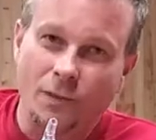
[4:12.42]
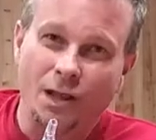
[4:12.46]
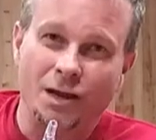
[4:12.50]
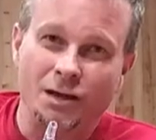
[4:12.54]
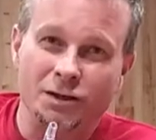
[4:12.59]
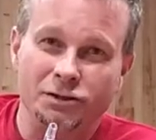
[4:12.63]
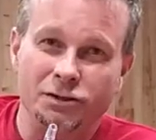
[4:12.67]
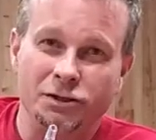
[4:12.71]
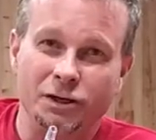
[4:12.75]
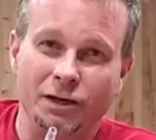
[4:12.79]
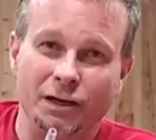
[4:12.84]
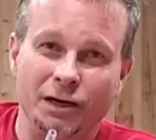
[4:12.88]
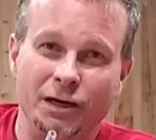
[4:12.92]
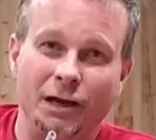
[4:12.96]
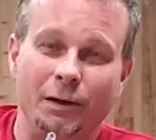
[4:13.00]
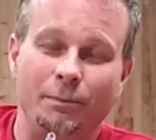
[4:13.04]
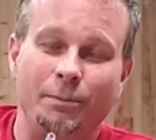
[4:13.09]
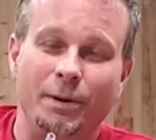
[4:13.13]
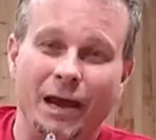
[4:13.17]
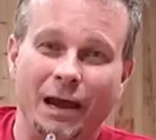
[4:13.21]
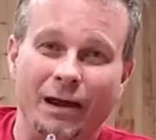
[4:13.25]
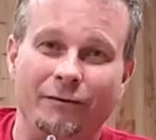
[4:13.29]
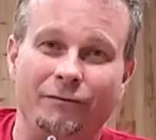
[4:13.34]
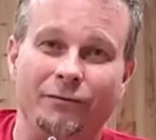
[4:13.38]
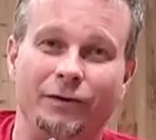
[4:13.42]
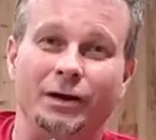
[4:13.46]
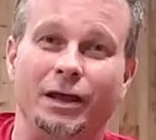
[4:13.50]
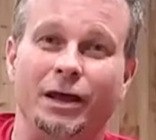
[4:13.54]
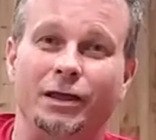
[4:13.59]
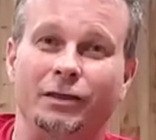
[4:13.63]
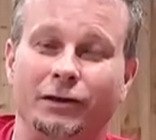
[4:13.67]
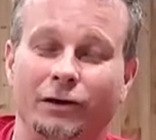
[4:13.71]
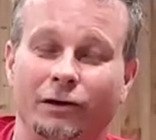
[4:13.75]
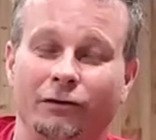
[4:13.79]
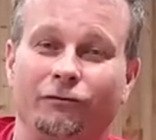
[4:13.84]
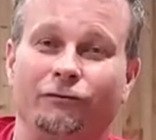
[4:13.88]
she ended up having
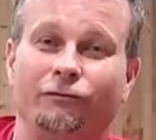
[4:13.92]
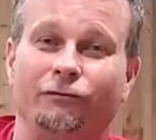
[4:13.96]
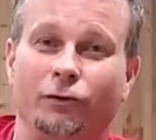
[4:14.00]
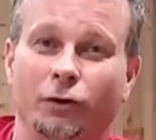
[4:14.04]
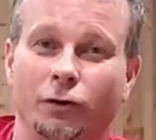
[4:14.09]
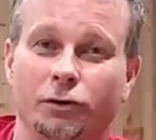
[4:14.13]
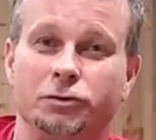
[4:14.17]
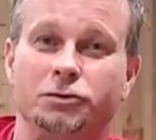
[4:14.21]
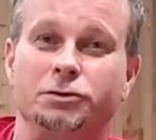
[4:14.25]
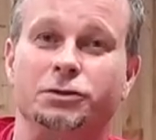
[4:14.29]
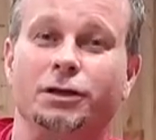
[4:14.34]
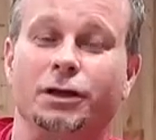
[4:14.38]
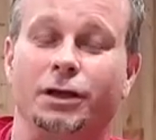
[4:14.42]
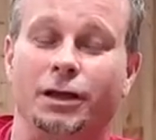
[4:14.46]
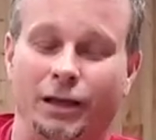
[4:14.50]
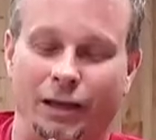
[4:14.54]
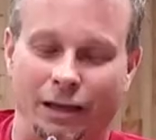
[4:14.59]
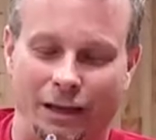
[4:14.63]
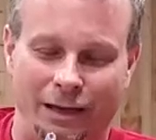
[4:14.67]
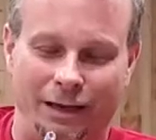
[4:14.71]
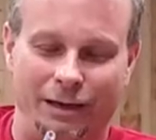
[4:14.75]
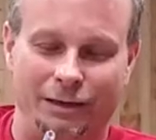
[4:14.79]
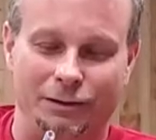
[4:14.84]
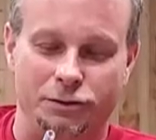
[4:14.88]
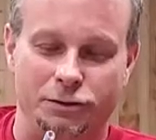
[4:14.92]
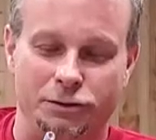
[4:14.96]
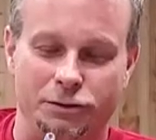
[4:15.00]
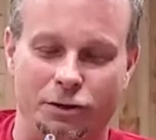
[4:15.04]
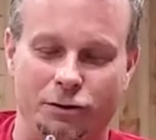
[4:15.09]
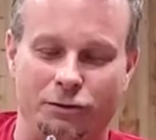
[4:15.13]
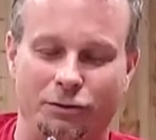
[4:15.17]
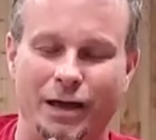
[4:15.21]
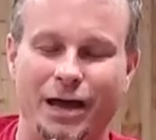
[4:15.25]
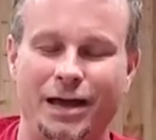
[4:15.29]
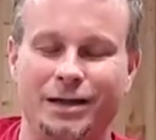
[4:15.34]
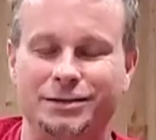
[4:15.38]
their first kid.
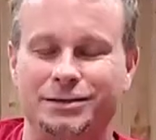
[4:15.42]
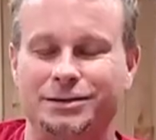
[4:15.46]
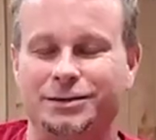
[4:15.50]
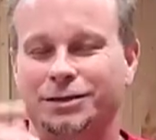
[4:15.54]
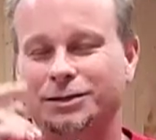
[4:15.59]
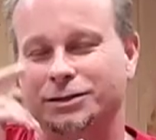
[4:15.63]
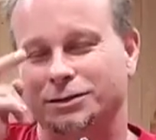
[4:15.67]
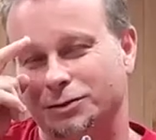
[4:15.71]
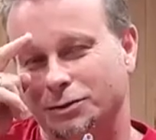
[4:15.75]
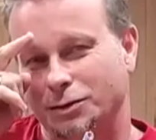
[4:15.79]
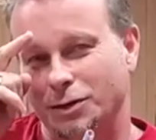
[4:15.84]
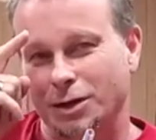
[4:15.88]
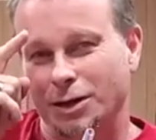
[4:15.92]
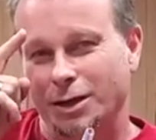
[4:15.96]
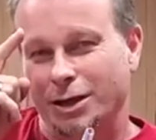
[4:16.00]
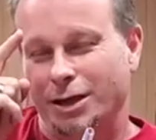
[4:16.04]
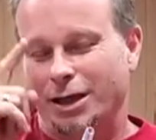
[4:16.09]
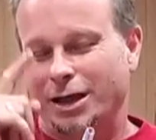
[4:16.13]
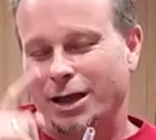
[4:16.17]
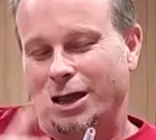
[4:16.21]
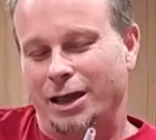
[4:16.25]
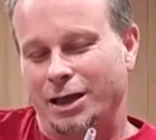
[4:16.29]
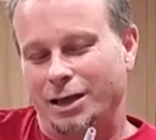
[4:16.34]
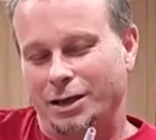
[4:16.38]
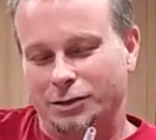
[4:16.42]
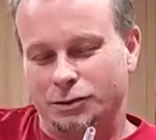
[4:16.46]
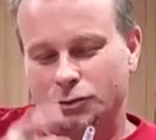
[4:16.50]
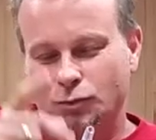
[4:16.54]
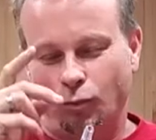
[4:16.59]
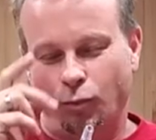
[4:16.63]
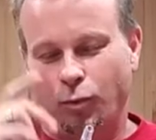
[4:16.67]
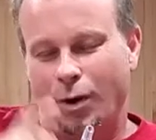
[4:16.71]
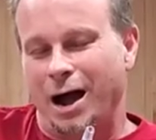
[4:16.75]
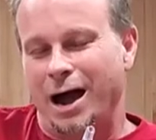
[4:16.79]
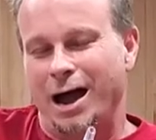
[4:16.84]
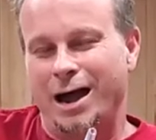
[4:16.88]
So that's this... his
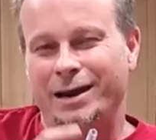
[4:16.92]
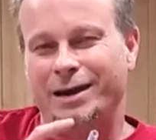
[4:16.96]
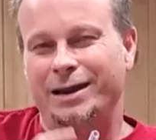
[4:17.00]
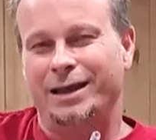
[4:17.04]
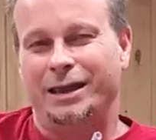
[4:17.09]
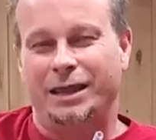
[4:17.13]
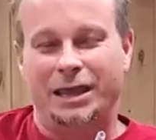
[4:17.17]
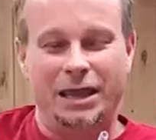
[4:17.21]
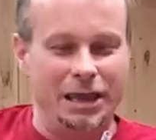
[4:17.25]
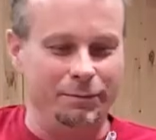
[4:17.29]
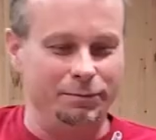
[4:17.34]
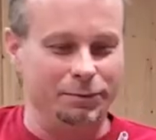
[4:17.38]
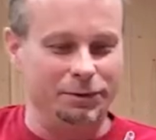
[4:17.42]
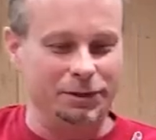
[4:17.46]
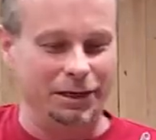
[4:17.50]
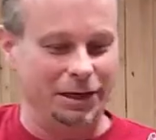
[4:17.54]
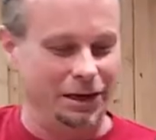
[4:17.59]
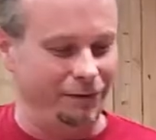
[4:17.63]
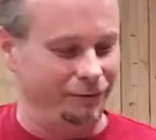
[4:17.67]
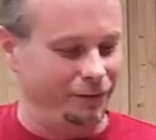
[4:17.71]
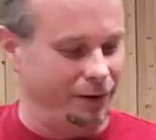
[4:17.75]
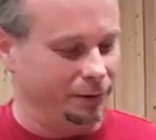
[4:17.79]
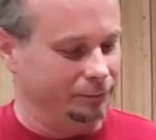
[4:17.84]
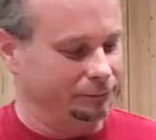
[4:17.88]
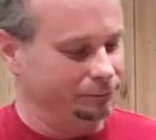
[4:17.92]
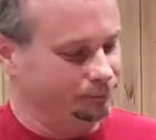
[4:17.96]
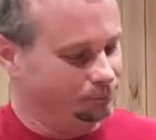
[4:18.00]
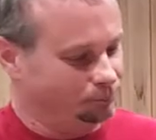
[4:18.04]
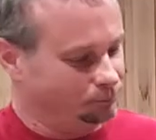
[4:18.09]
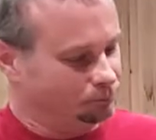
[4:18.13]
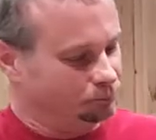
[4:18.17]
wine that keeps giving.